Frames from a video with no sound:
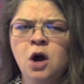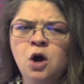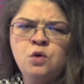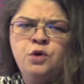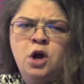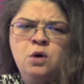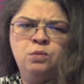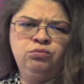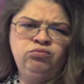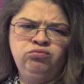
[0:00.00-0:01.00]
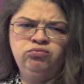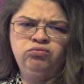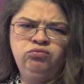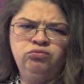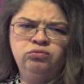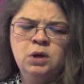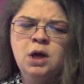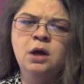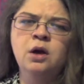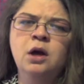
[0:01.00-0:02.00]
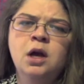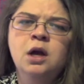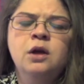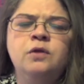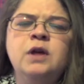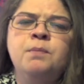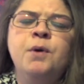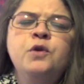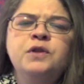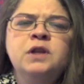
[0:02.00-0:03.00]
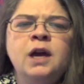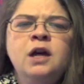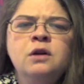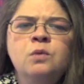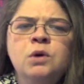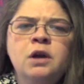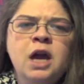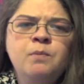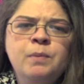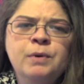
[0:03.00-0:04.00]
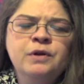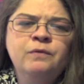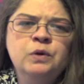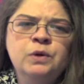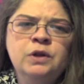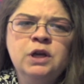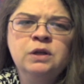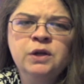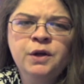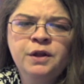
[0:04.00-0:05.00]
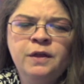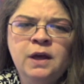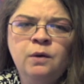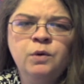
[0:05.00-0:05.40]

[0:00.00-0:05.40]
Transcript: Oh no, They both together weren't capable of doing the adult thing,